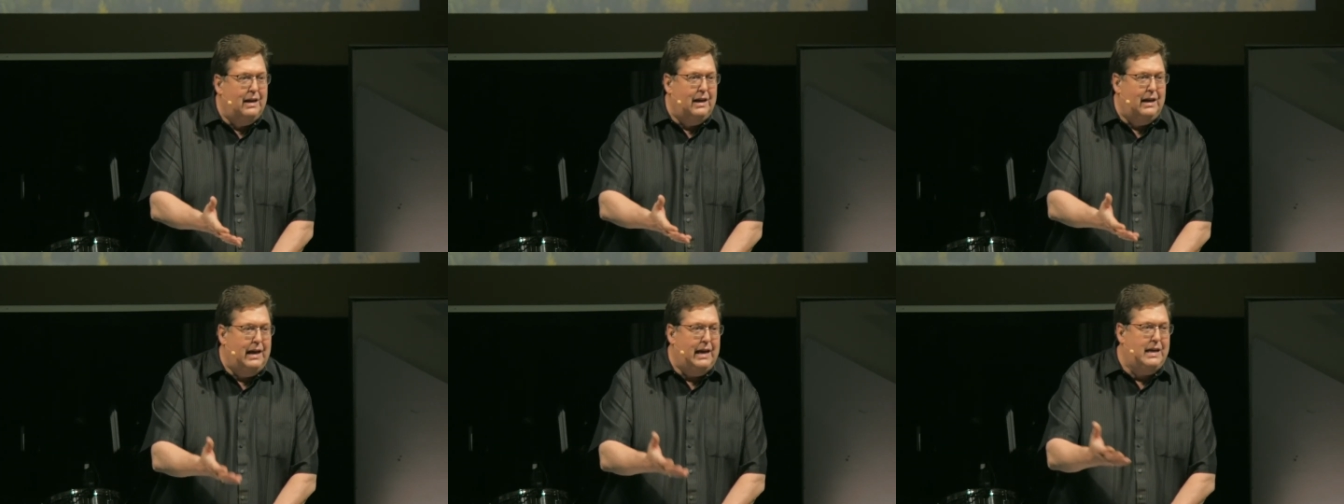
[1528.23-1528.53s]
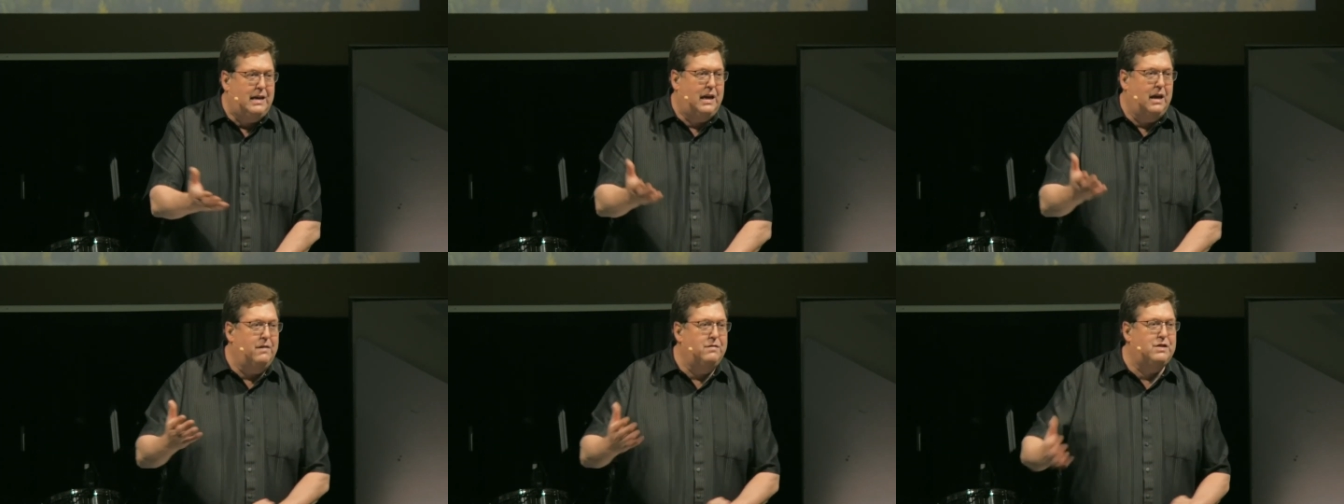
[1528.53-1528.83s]

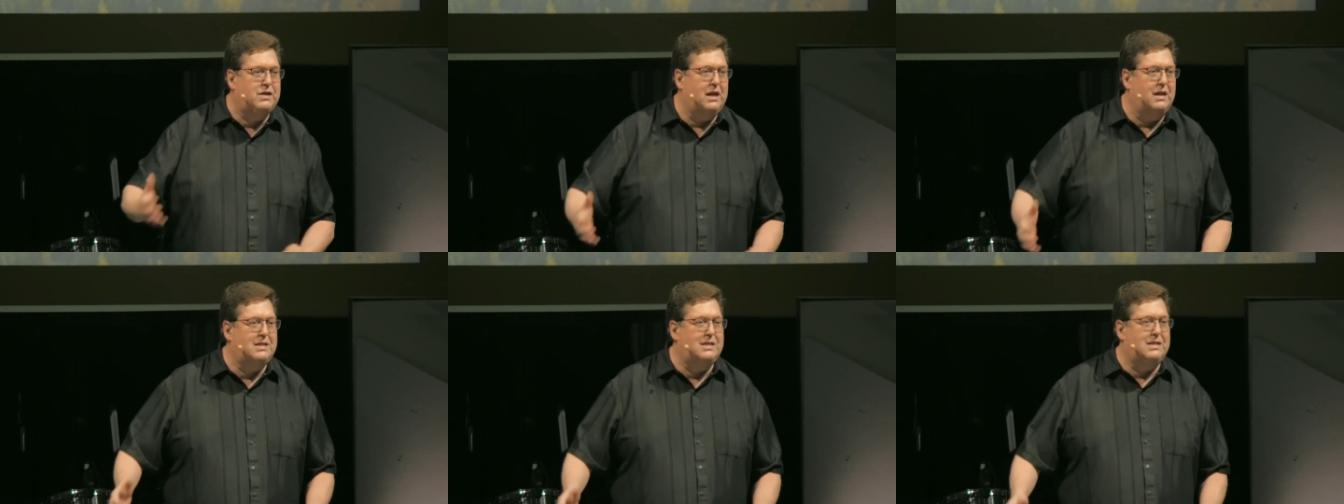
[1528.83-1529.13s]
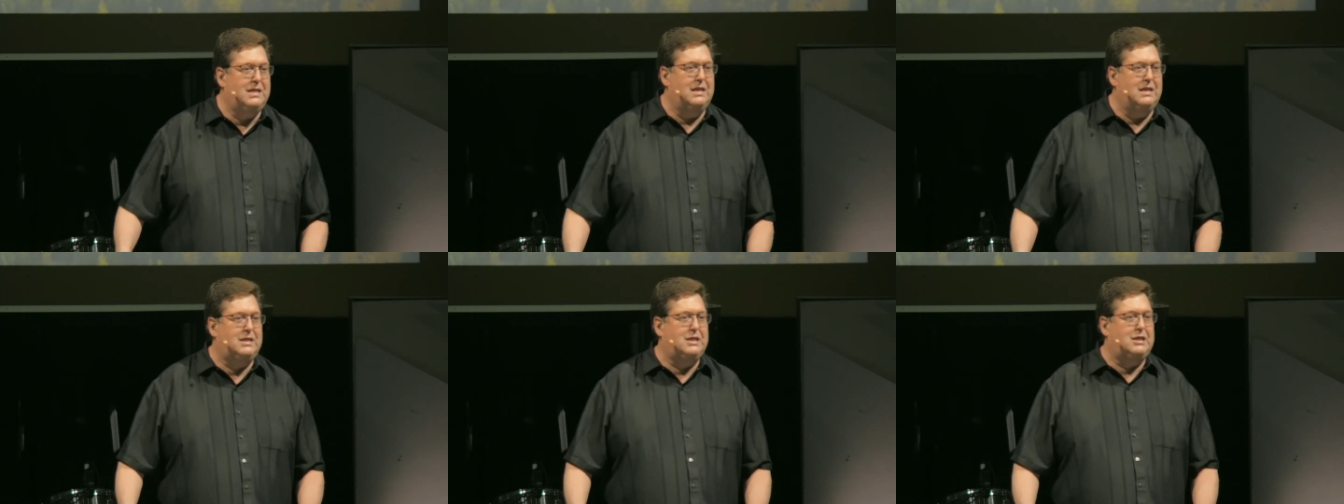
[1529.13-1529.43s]
he gives
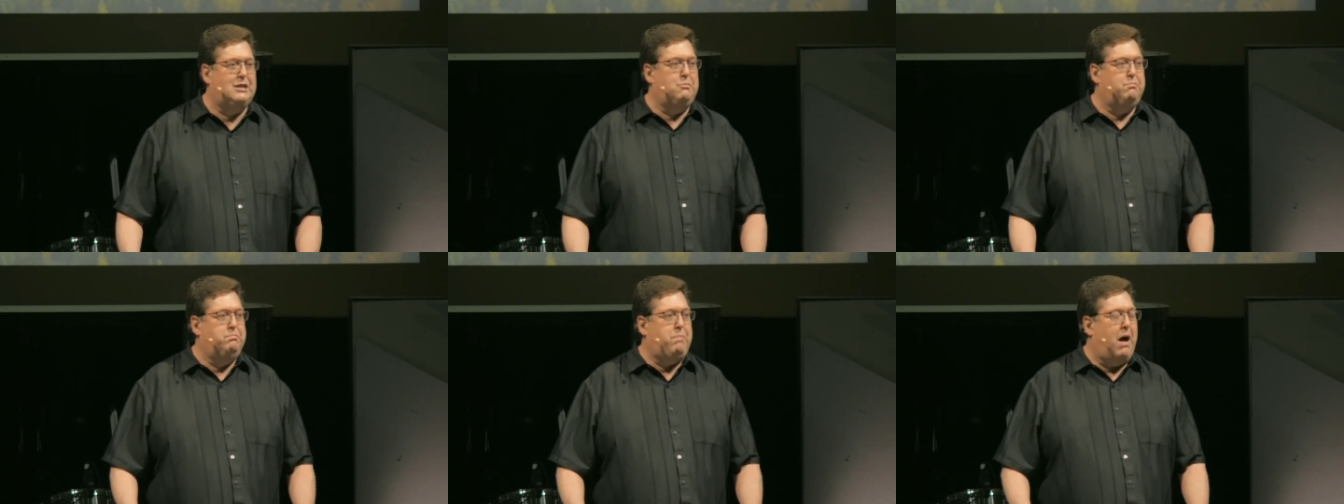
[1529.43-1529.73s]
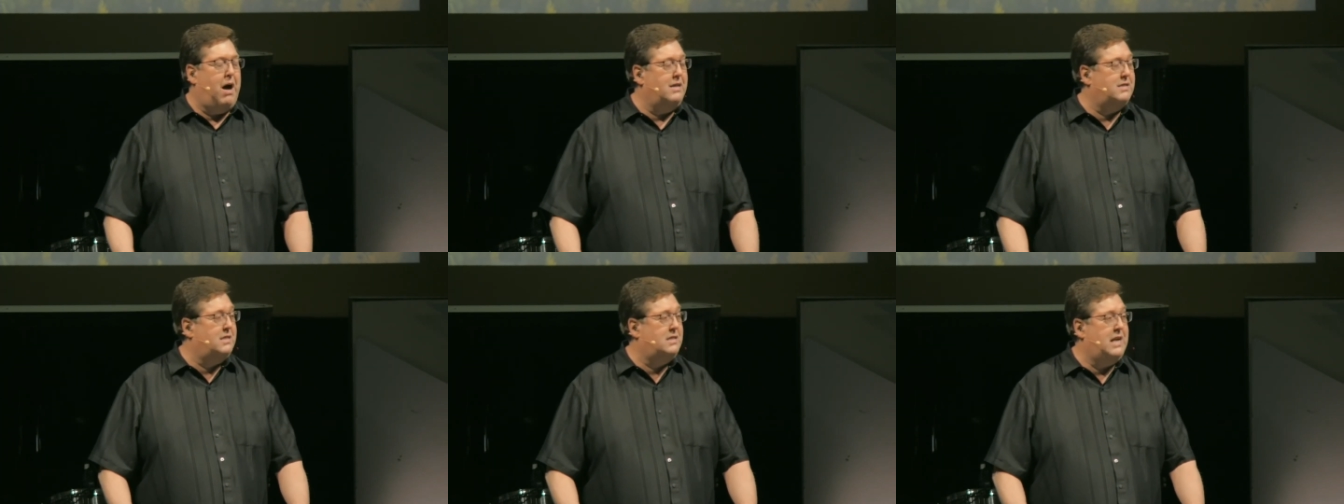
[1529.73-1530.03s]
us this
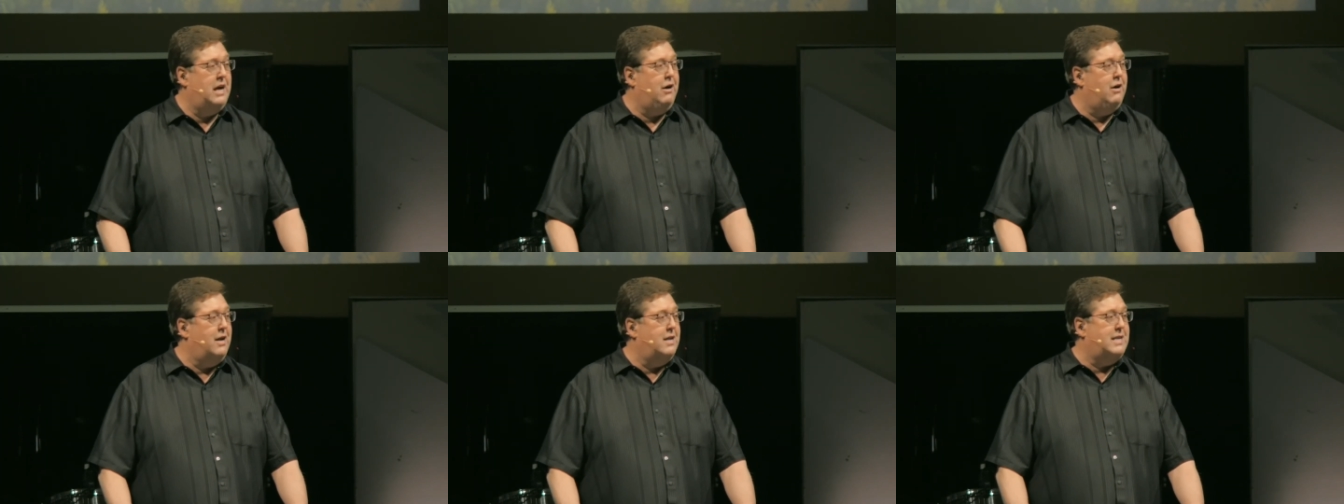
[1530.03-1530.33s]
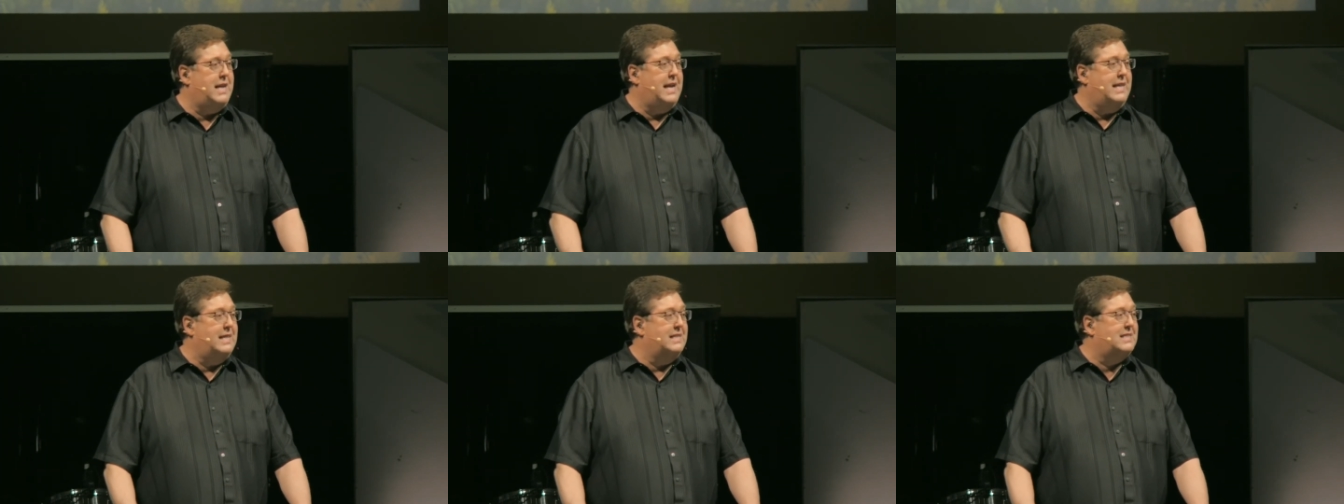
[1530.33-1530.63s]

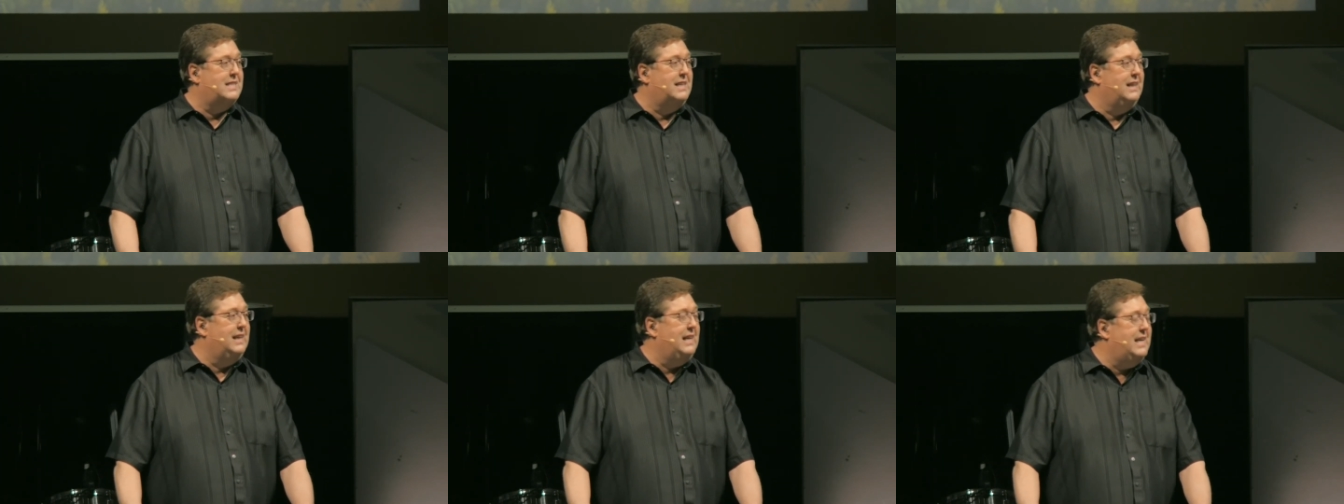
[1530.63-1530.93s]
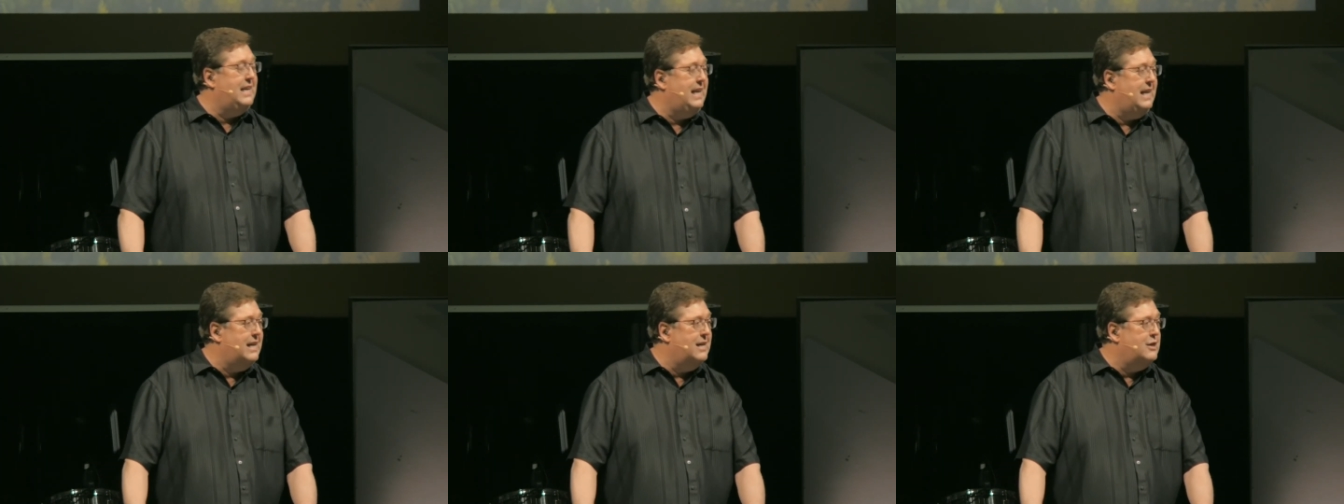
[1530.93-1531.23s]
posterity, this
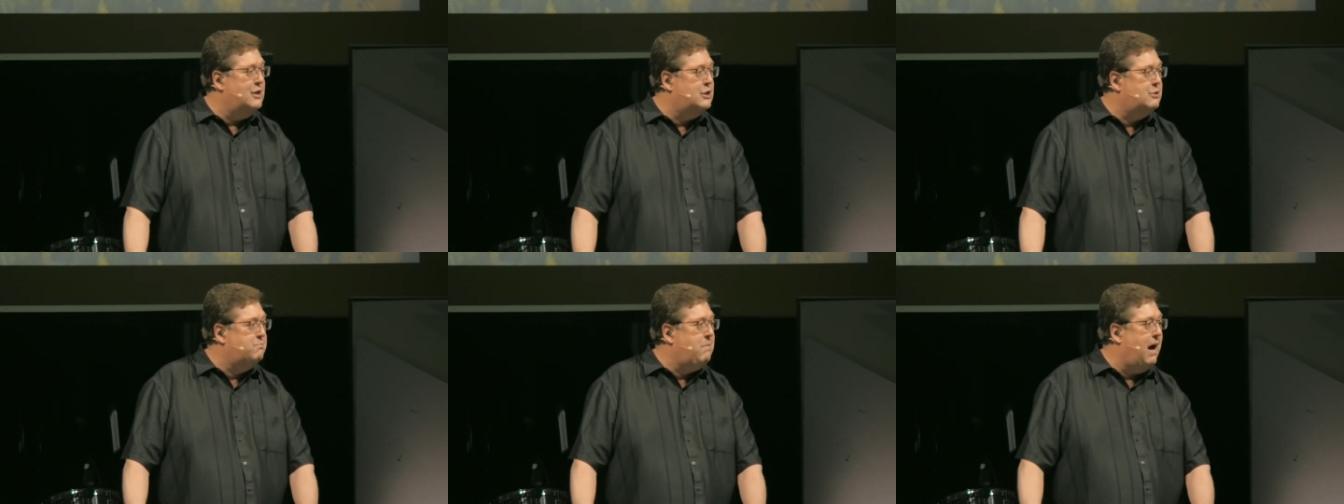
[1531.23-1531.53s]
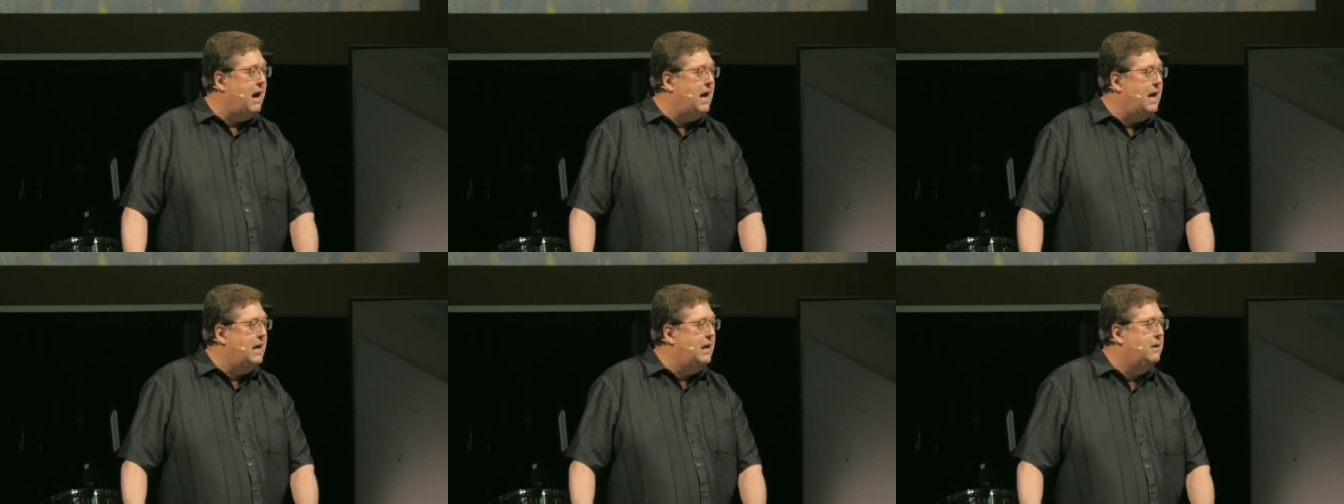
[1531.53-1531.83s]
lineage
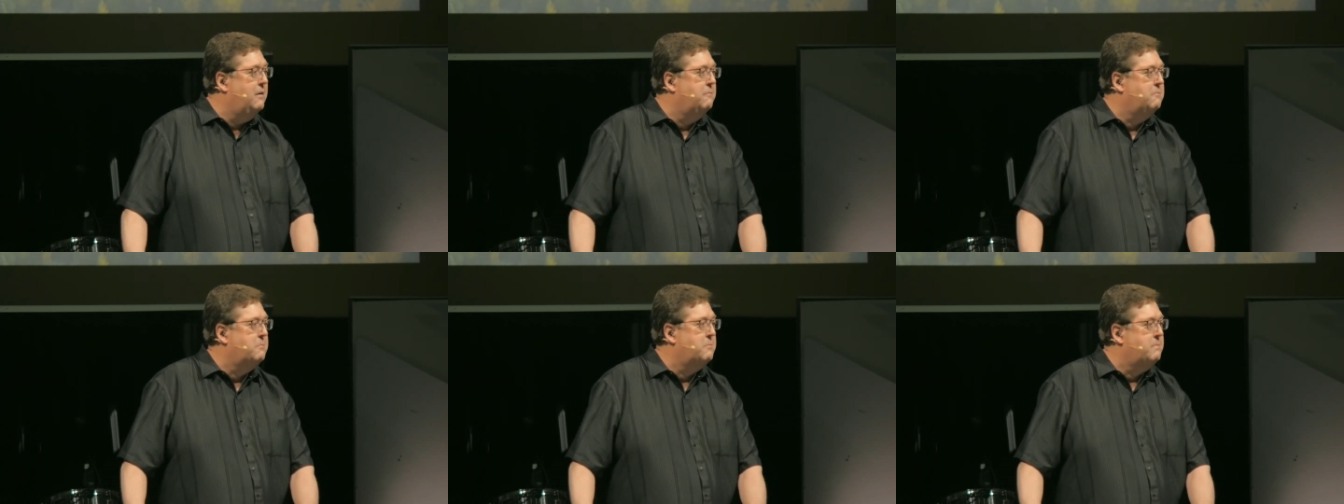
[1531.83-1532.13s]
by,